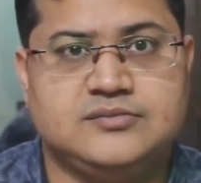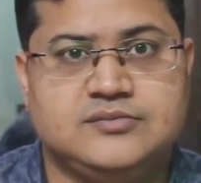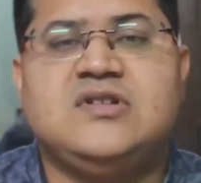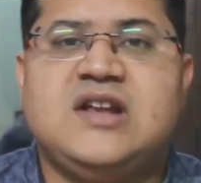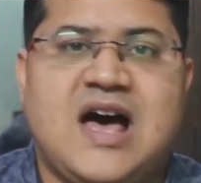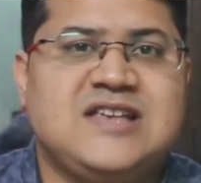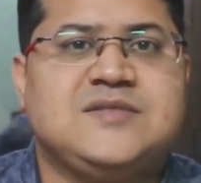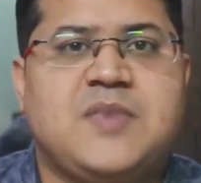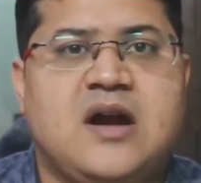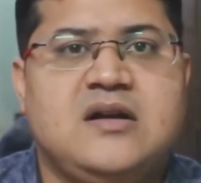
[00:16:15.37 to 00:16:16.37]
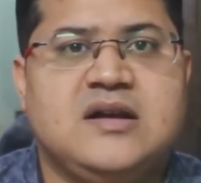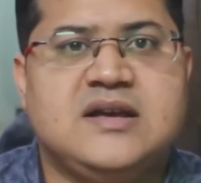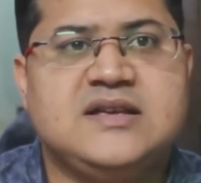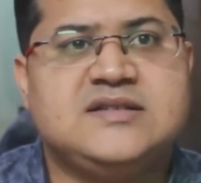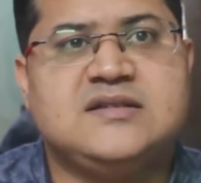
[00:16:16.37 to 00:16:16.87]
Now the last part
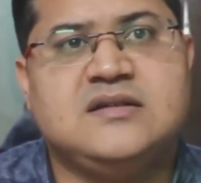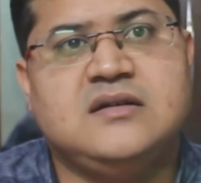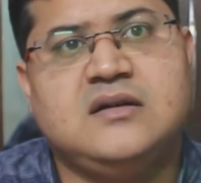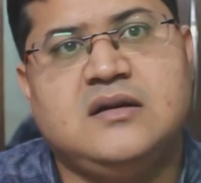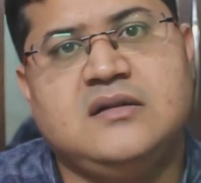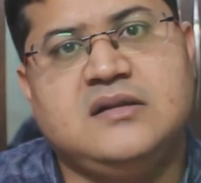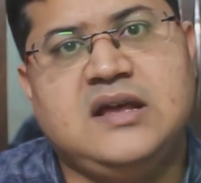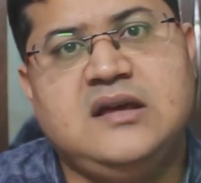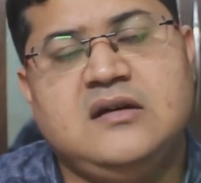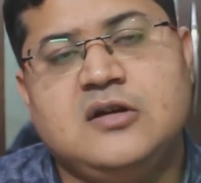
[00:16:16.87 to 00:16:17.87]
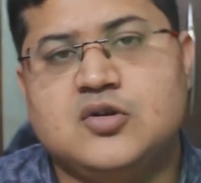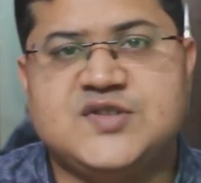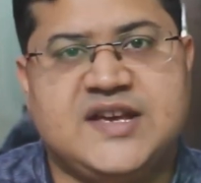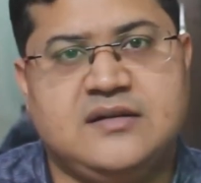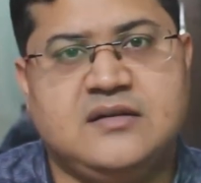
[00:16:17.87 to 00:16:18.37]
is the
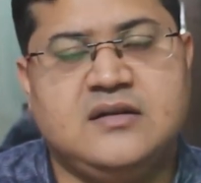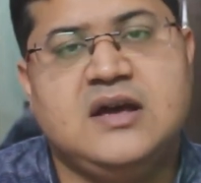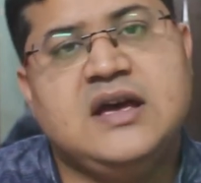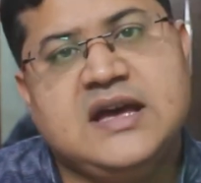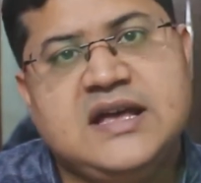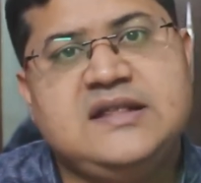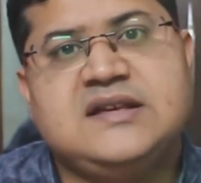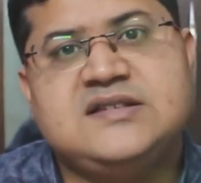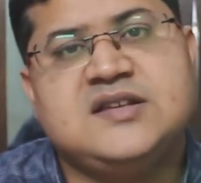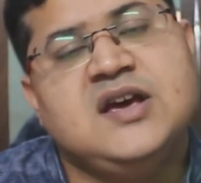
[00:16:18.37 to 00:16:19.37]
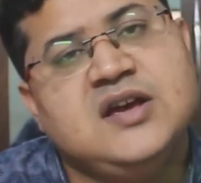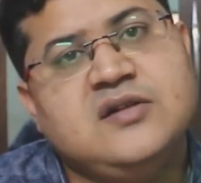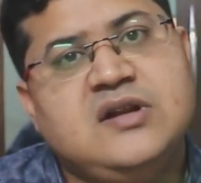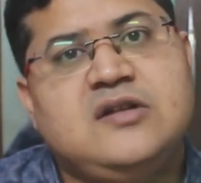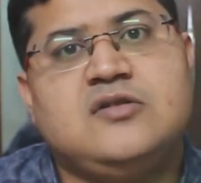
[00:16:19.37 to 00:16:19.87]
closing. In this,
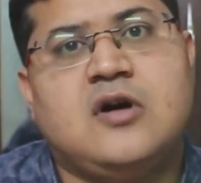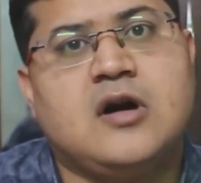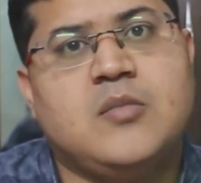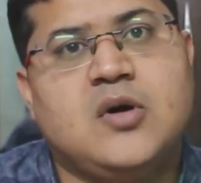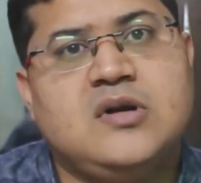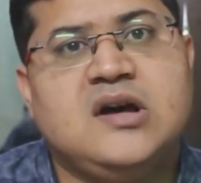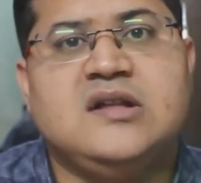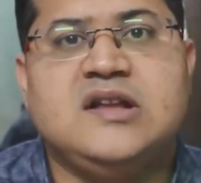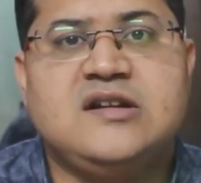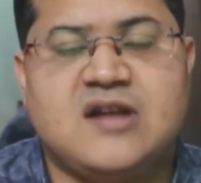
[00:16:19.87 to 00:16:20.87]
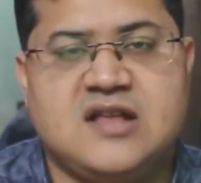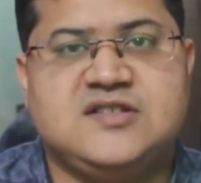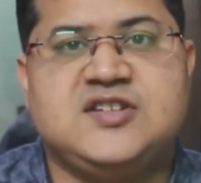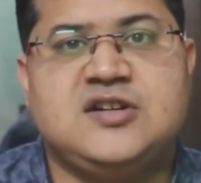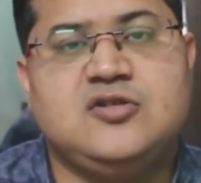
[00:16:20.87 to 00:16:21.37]
you need to talk about the
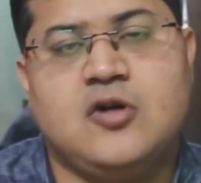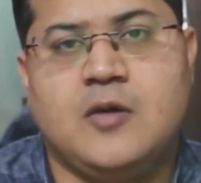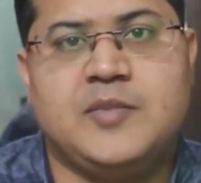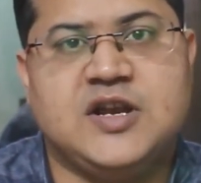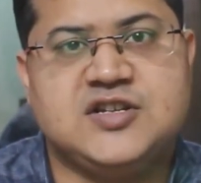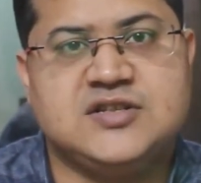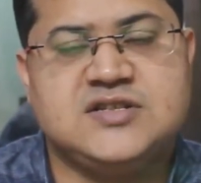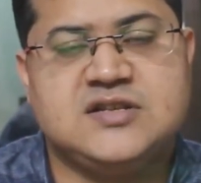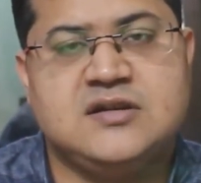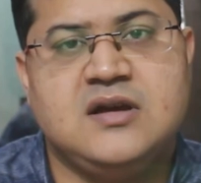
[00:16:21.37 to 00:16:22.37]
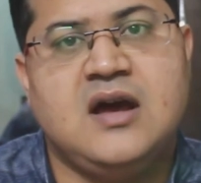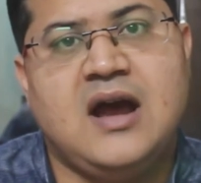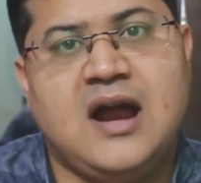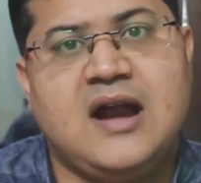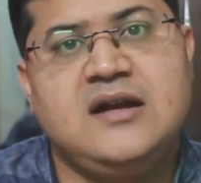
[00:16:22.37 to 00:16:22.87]
transition to operations
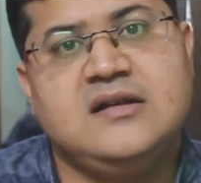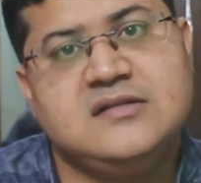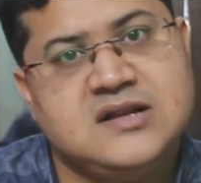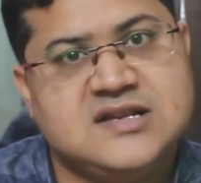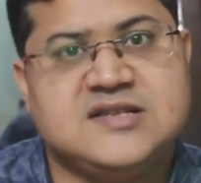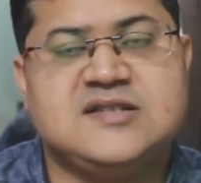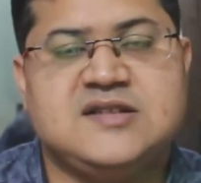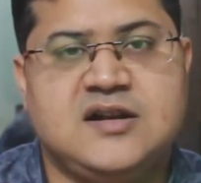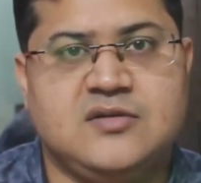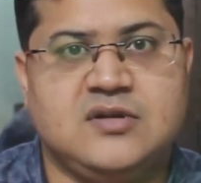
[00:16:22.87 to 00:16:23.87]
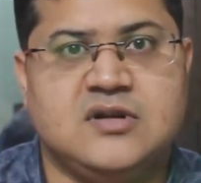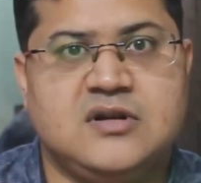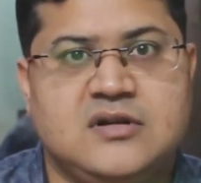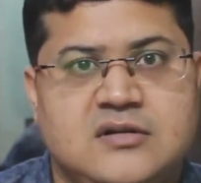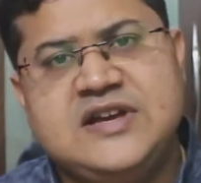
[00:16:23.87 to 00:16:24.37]
and the lessons that you
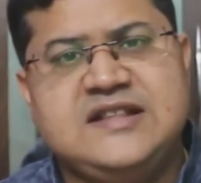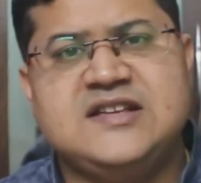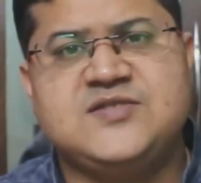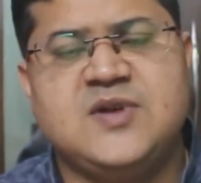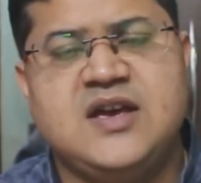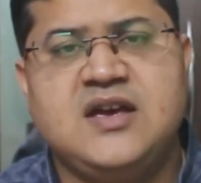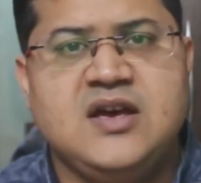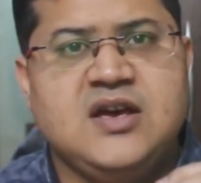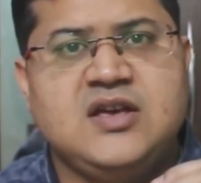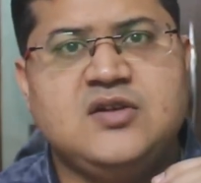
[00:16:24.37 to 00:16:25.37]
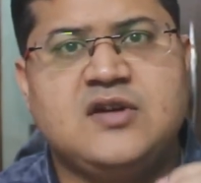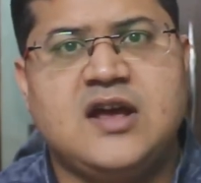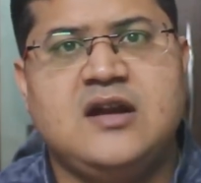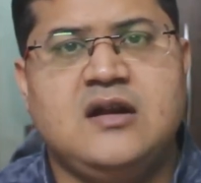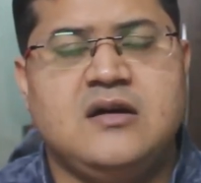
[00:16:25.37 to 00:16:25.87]
learned. So in this way, you
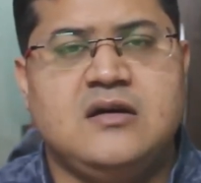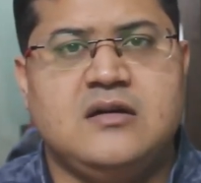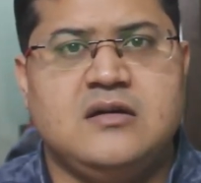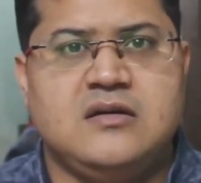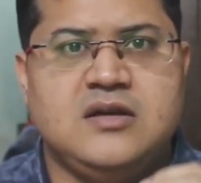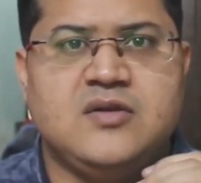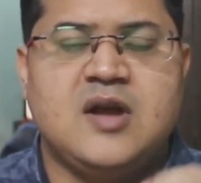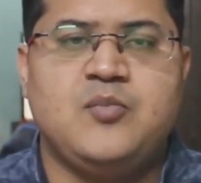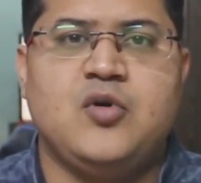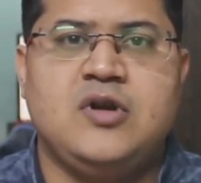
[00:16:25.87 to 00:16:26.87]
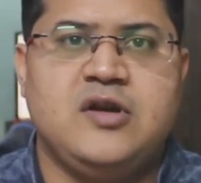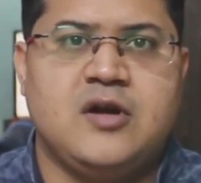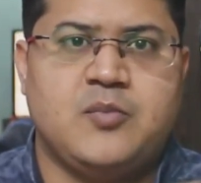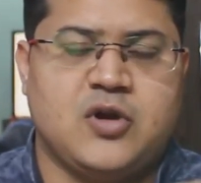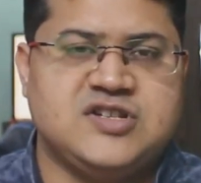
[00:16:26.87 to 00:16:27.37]
can put your
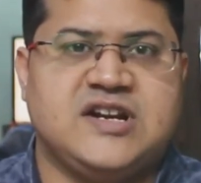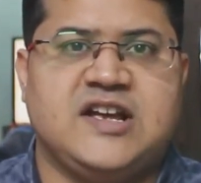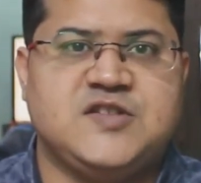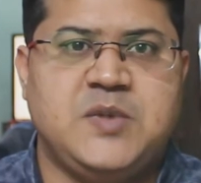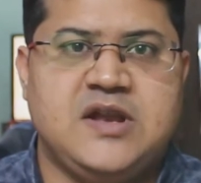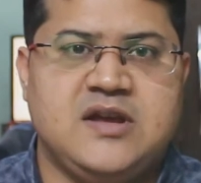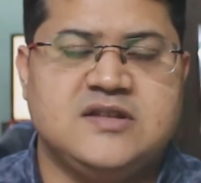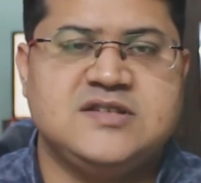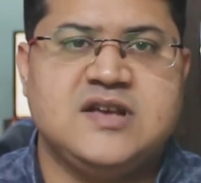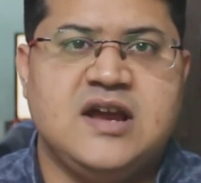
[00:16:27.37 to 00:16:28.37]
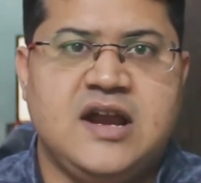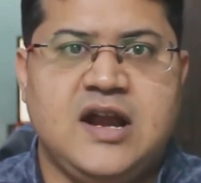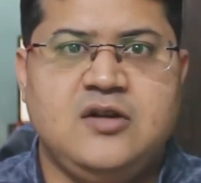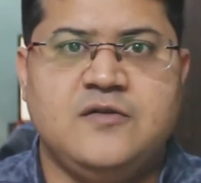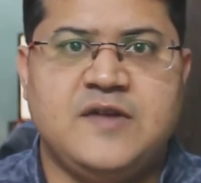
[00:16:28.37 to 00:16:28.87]
project experience
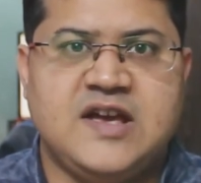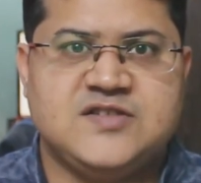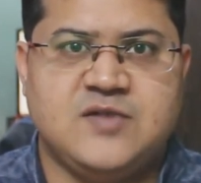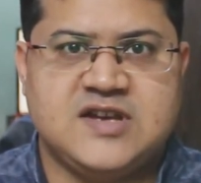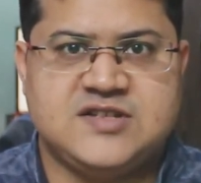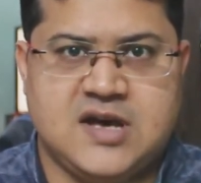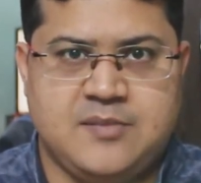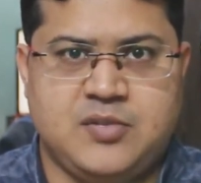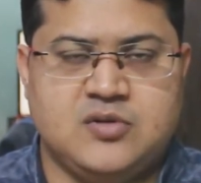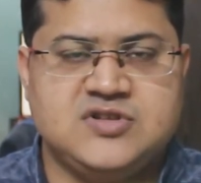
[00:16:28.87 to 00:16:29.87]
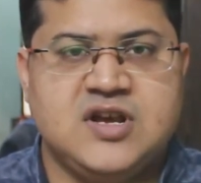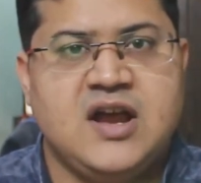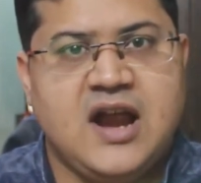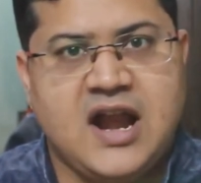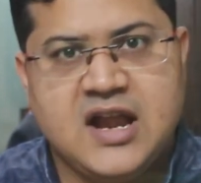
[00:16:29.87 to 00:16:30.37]
into phase-wise approach,
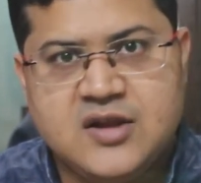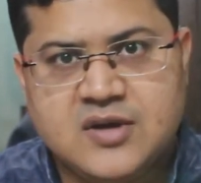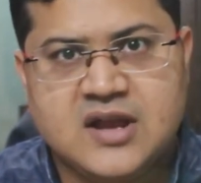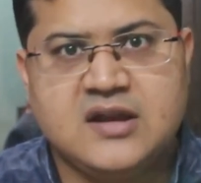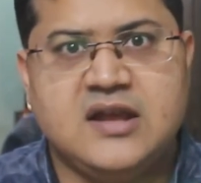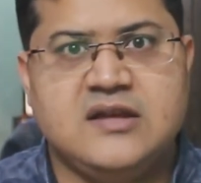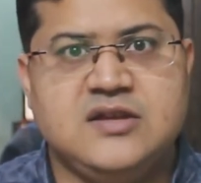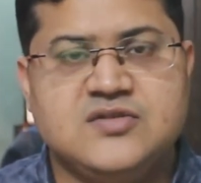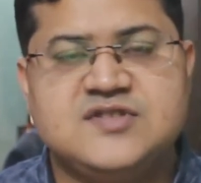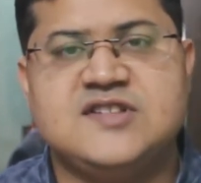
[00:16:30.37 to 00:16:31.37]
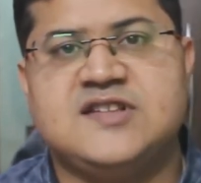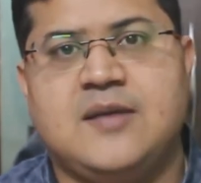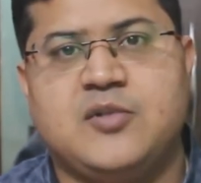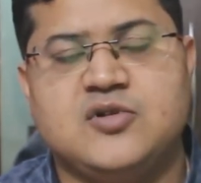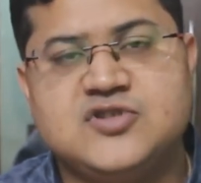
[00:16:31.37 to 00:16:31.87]
and you can use this
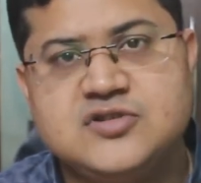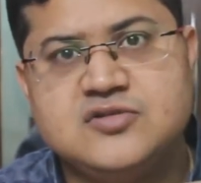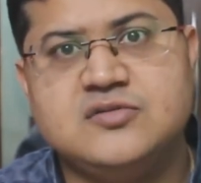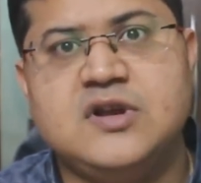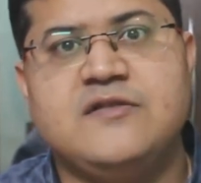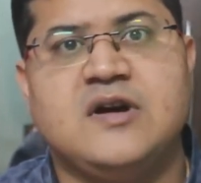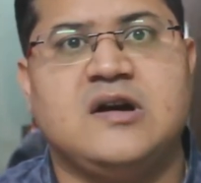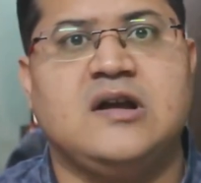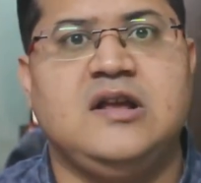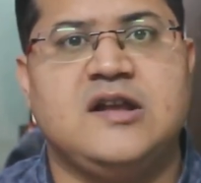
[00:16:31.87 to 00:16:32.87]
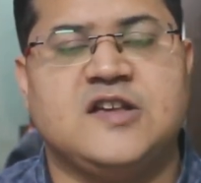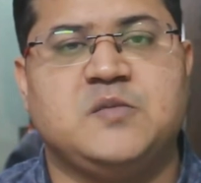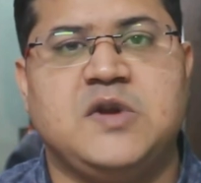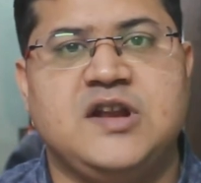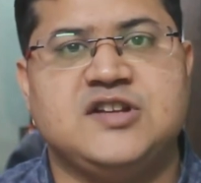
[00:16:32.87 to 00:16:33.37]
approach to give a clear
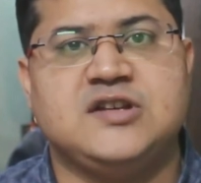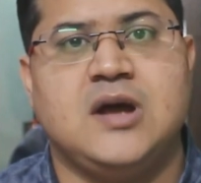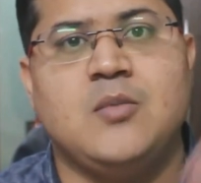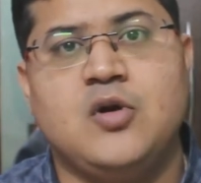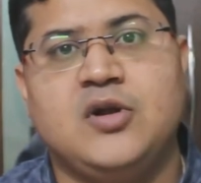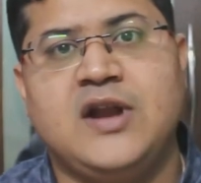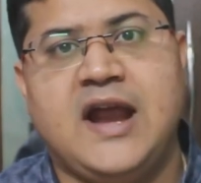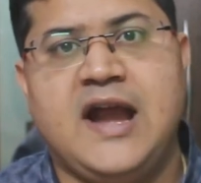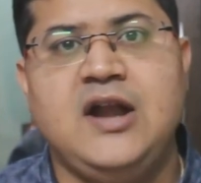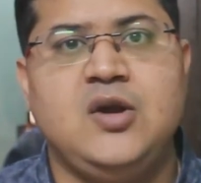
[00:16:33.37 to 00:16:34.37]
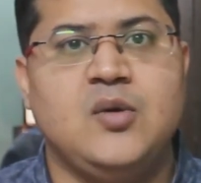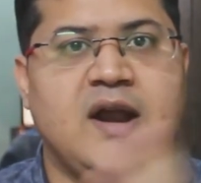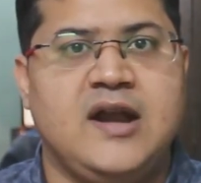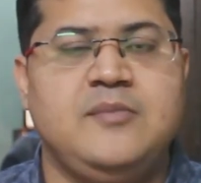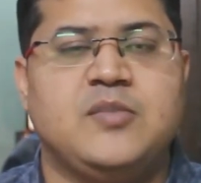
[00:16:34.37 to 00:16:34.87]
explanation about your
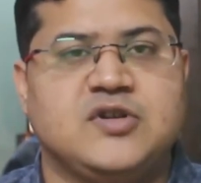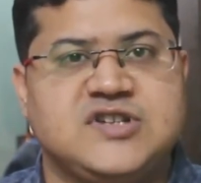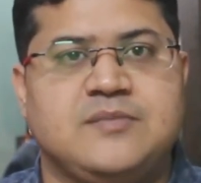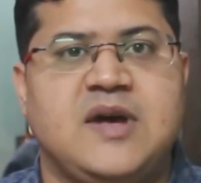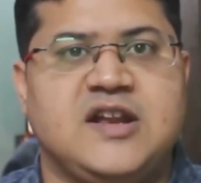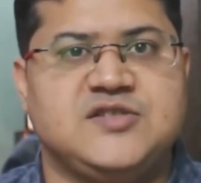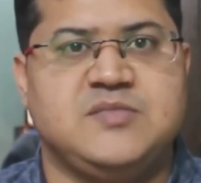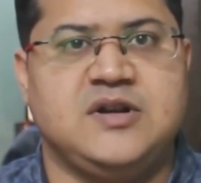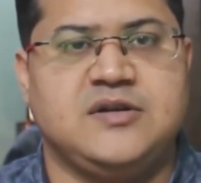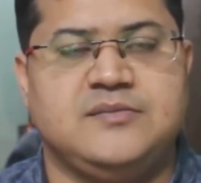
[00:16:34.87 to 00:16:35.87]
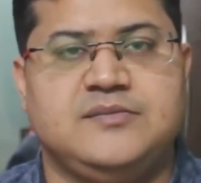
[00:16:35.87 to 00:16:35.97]
end-to-end project management.